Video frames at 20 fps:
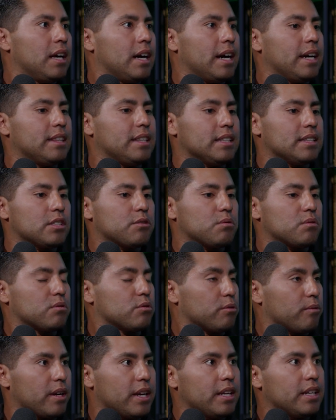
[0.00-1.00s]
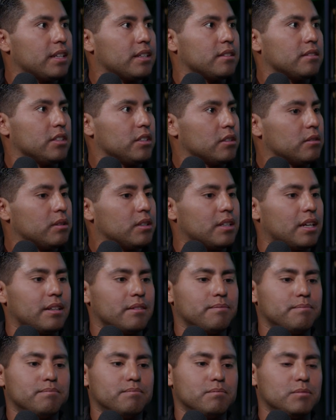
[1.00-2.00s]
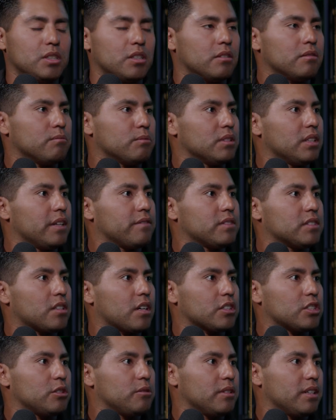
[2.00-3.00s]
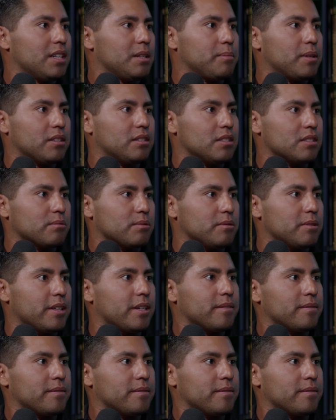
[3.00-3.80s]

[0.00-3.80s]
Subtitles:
I think this was great, and you know what, I would love to talk to you again about this one day.